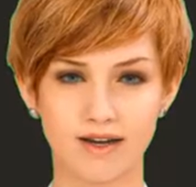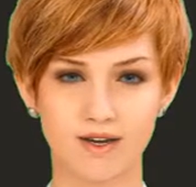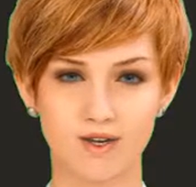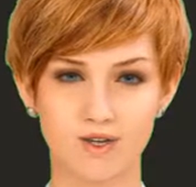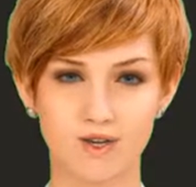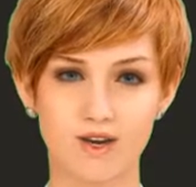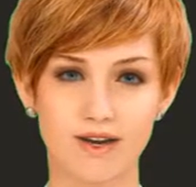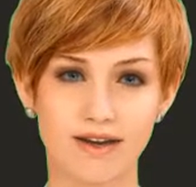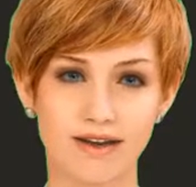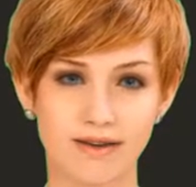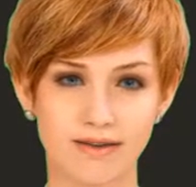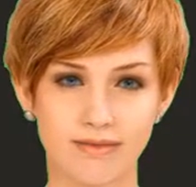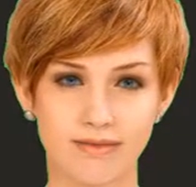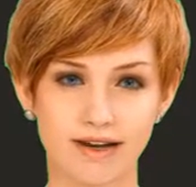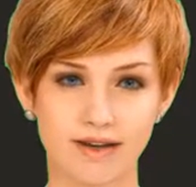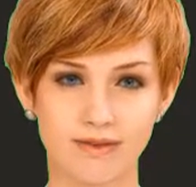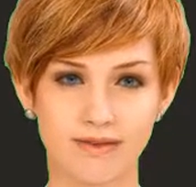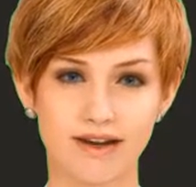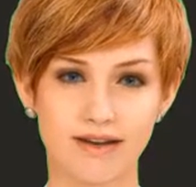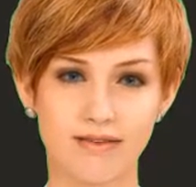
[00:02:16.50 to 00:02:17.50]
the same,
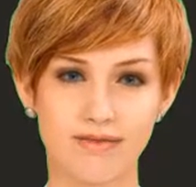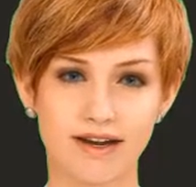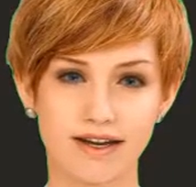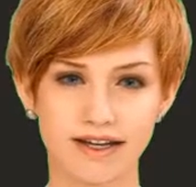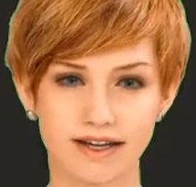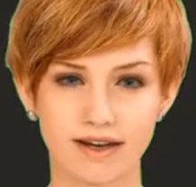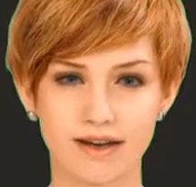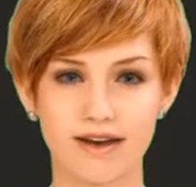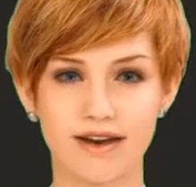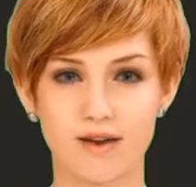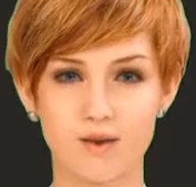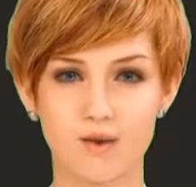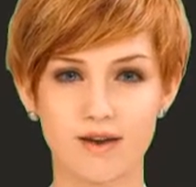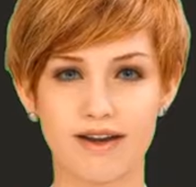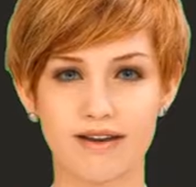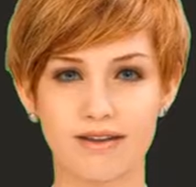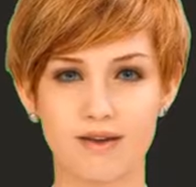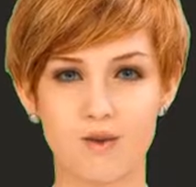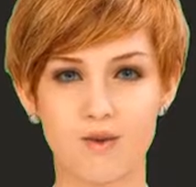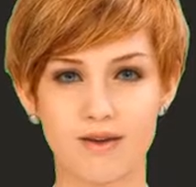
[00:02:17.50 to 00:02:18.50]
and in this way
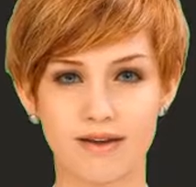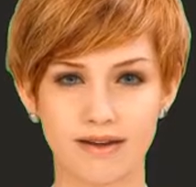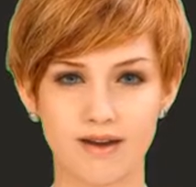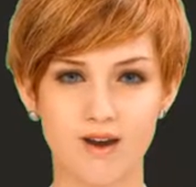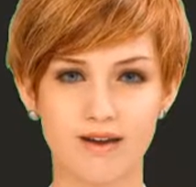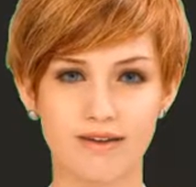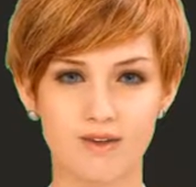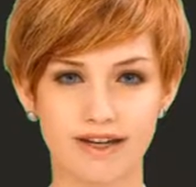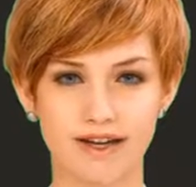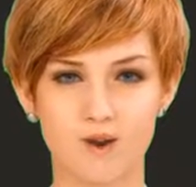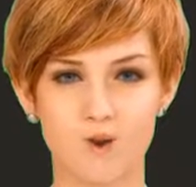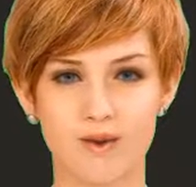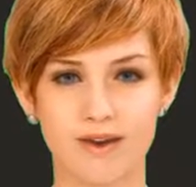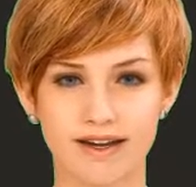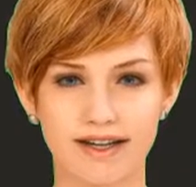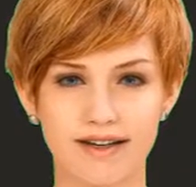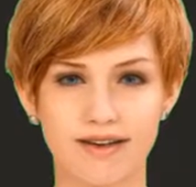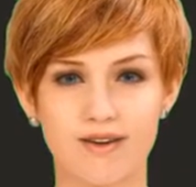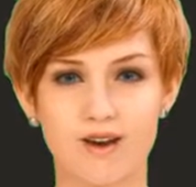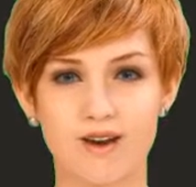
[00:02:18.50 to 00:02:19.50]
we move on 2
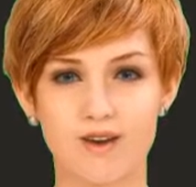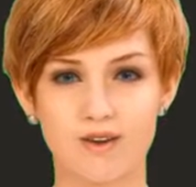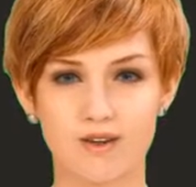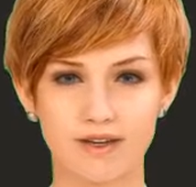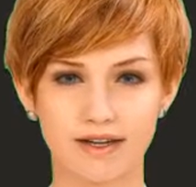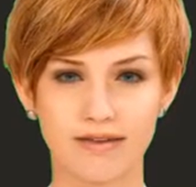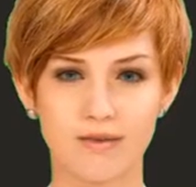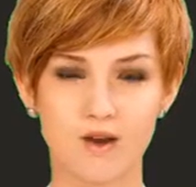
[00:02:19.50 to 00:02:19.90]
sides,